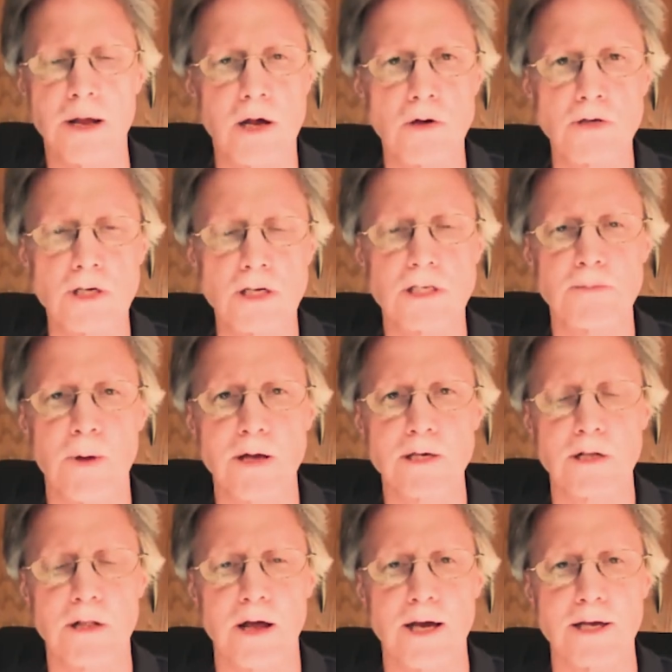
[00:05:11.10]
And my coaching
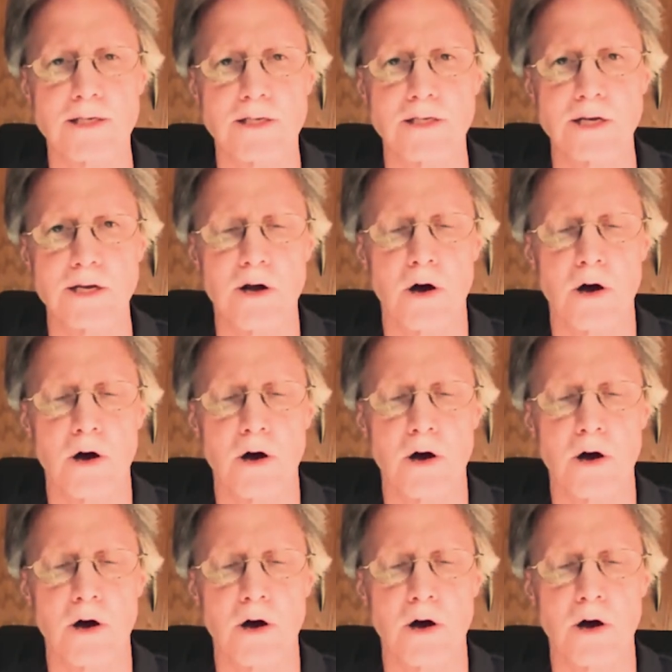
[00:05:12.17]
specializes in